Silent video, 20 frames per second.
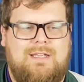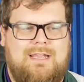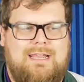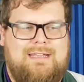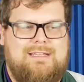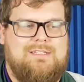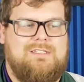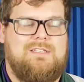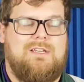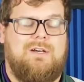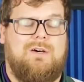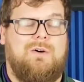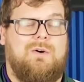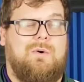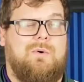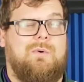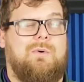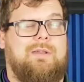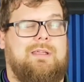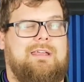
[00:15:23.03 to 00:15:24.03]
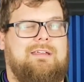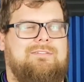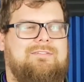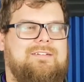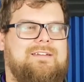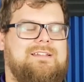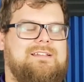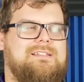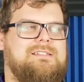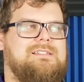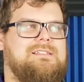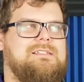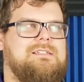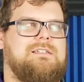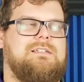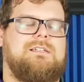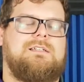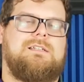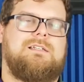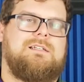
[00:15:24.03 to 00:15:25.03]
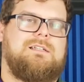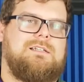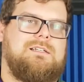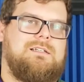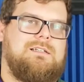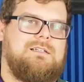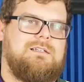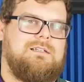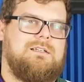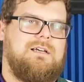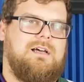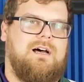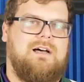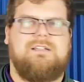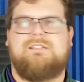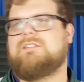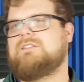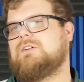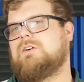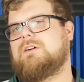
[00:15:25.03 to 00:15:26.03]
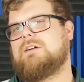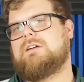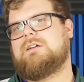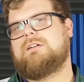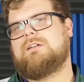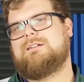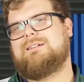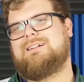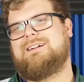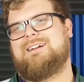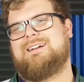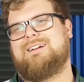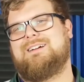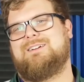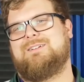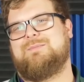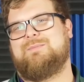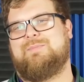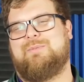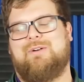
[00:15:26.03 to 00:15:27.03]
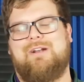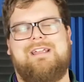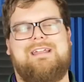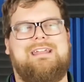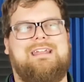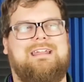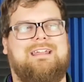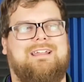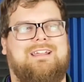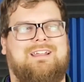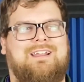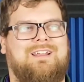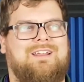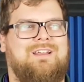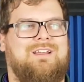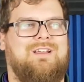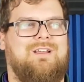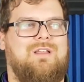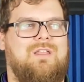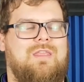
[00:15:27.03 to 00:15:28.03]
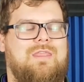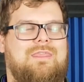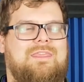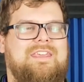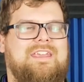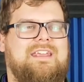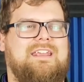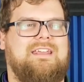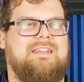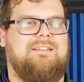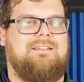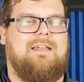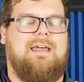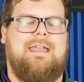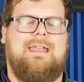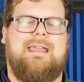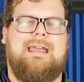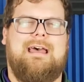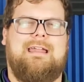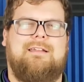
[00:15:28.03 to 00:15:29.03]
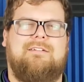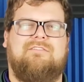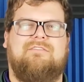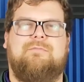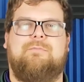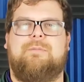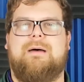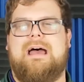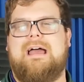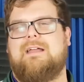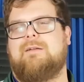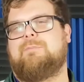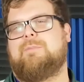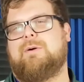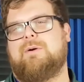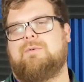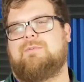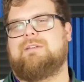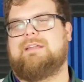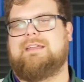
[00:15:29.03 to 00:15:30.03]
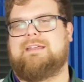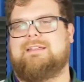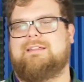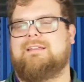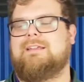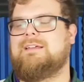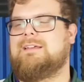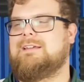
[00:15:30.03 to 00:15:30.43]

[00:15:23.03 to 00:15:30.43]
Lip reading: And so if it's a start breaking the like kind of backbone and